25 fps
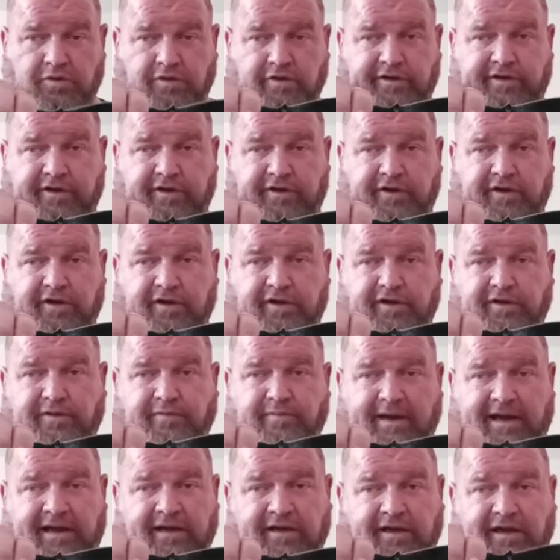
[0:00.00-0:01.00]
Looking
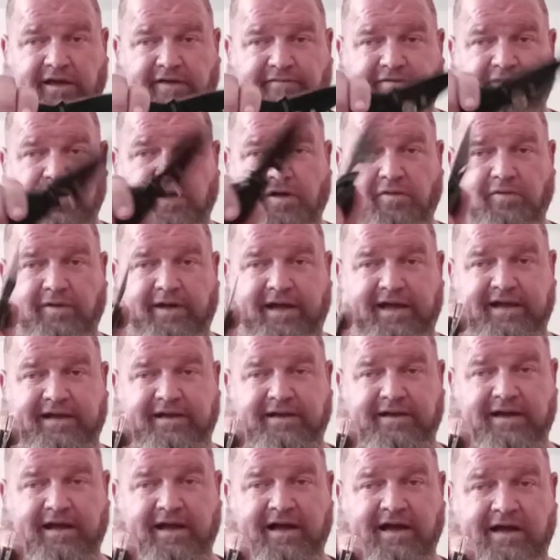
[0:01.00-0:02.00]
good. I love y'all. Hey,